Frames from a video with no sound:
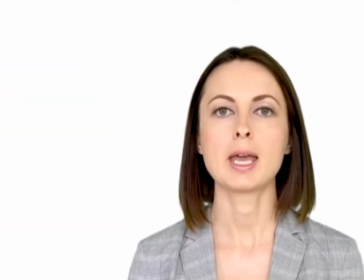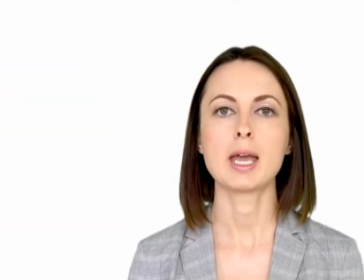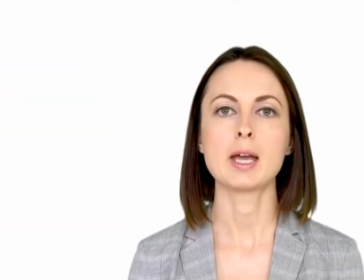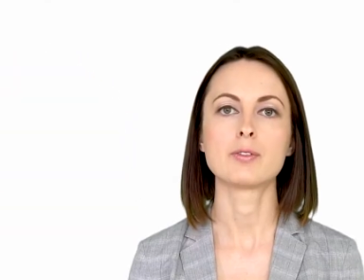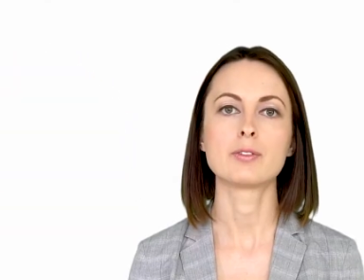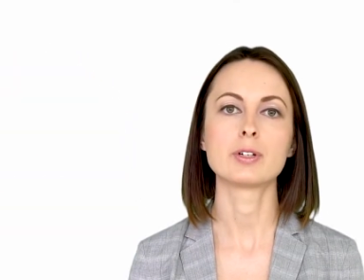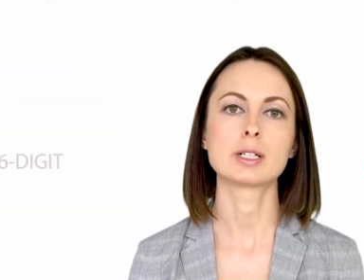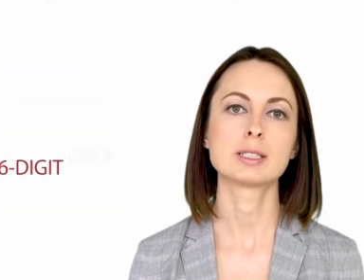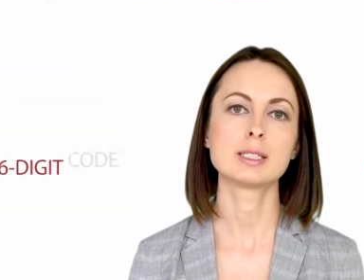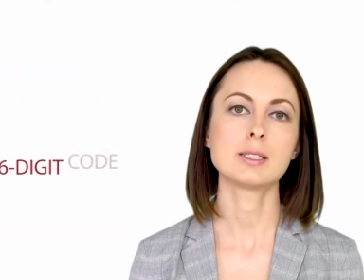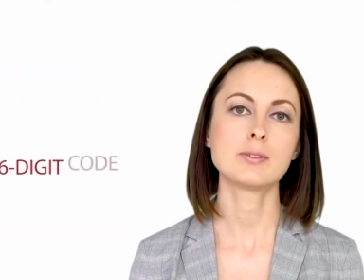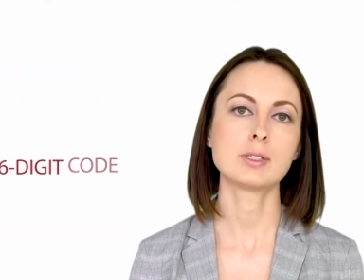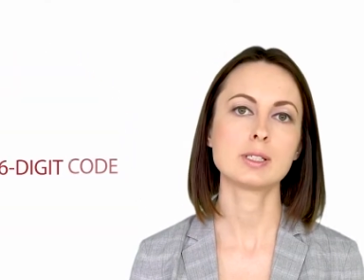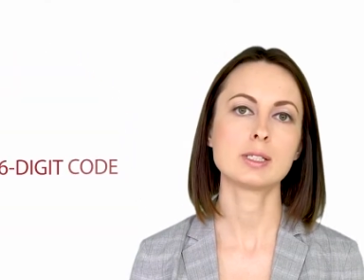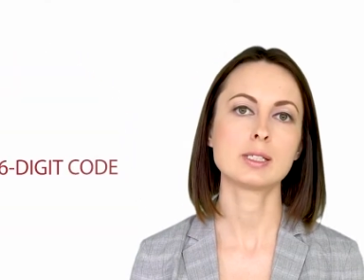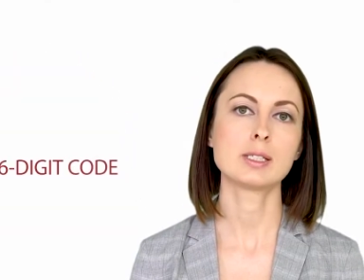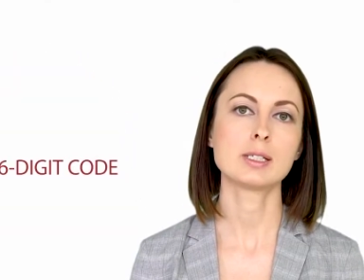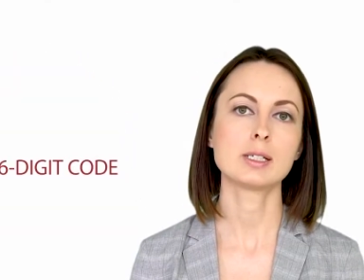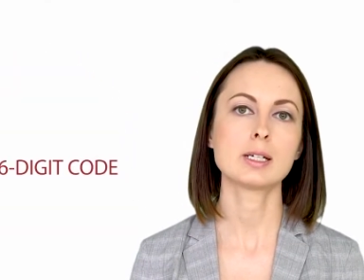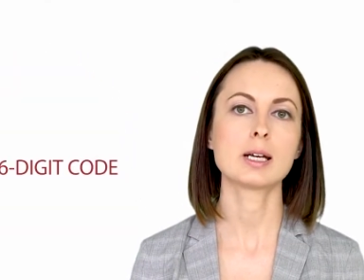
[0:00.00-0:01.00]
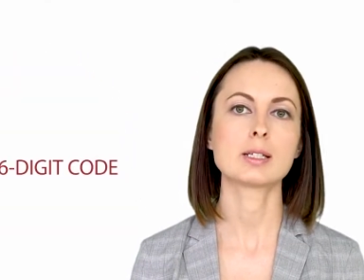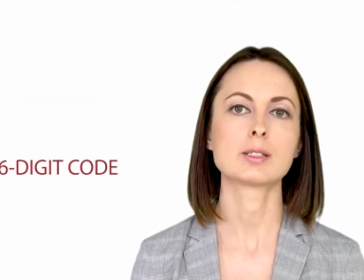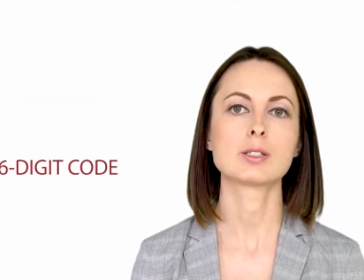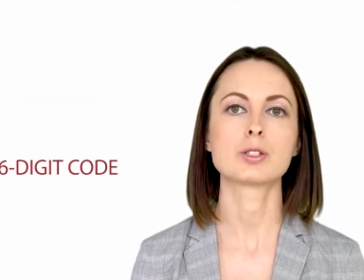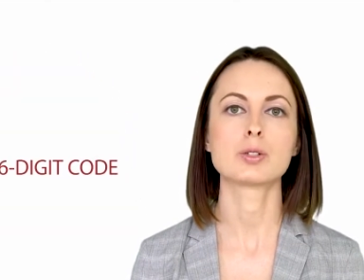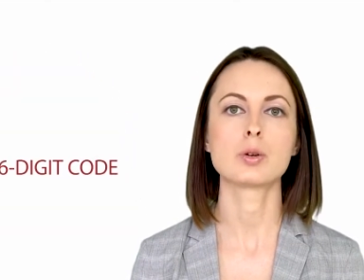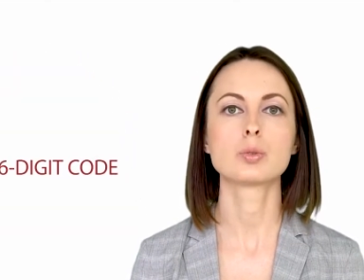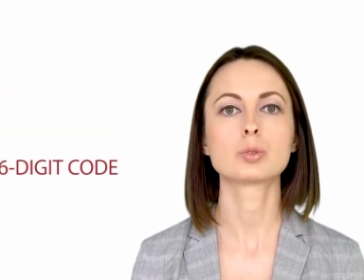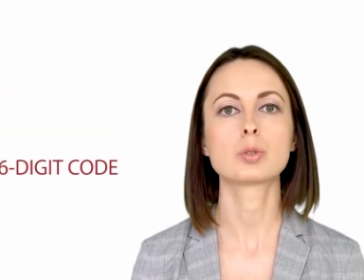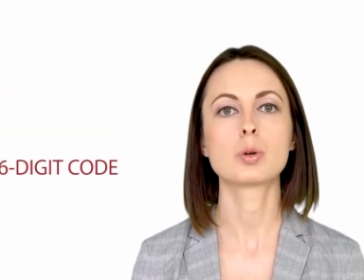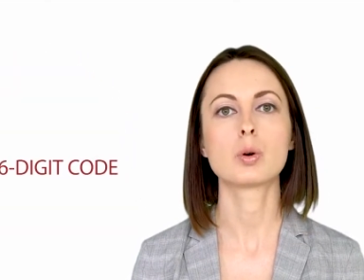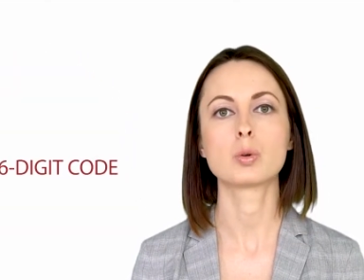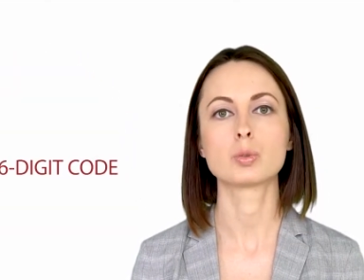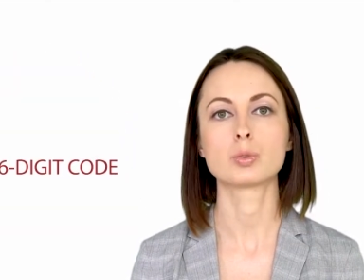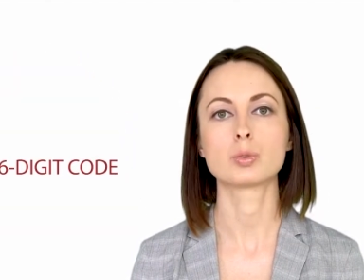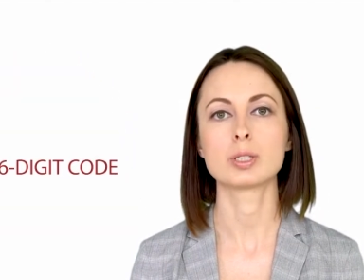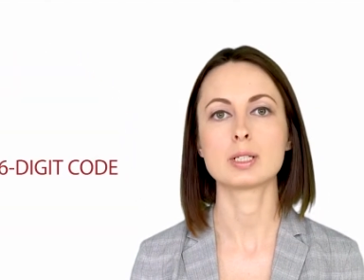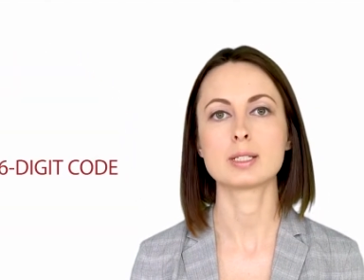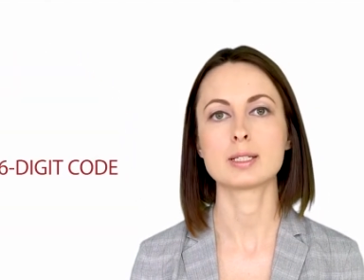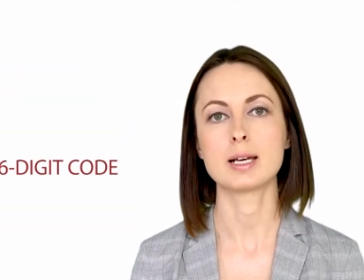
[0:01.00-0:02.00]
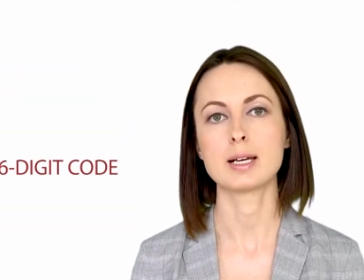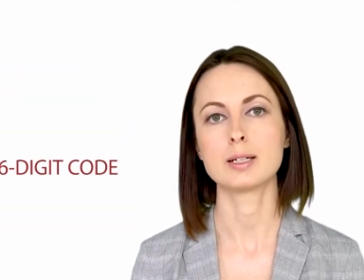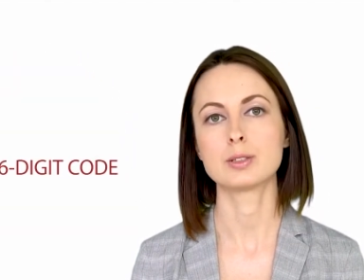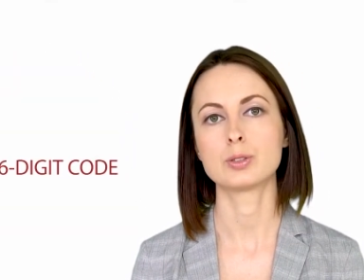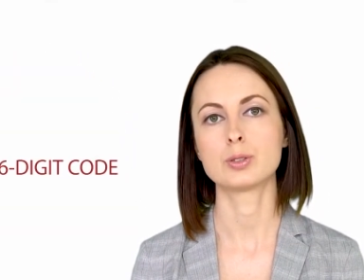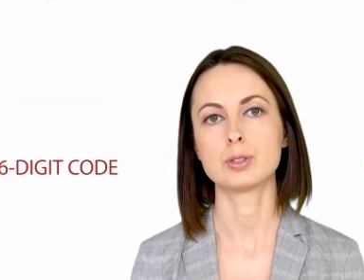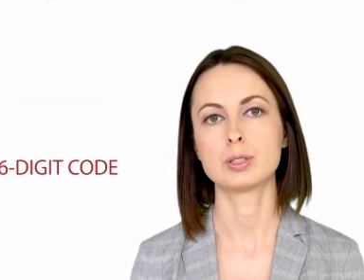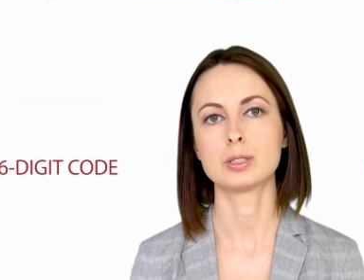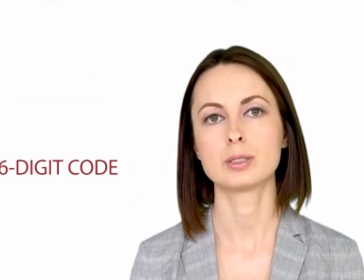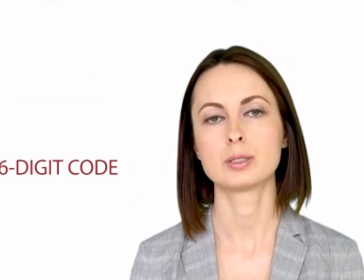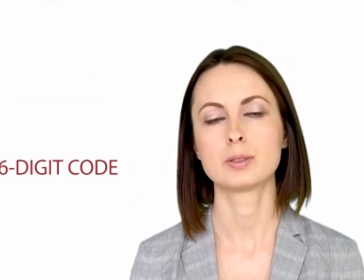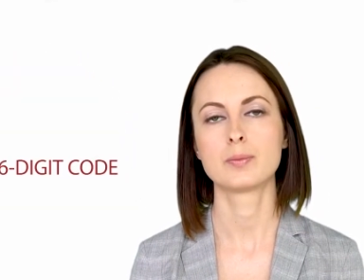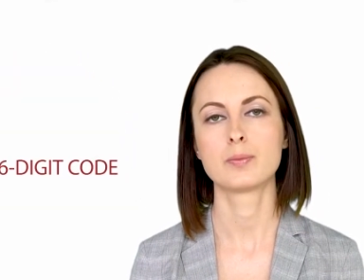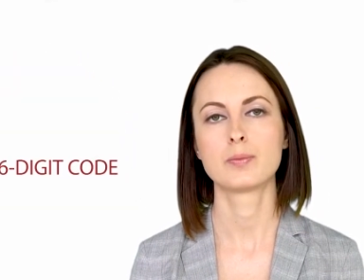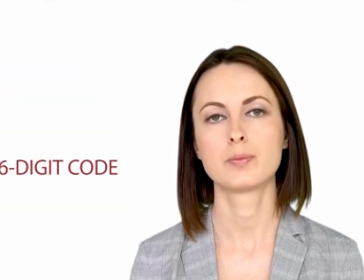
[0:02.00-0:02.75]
Every activity has its own code assigned to it.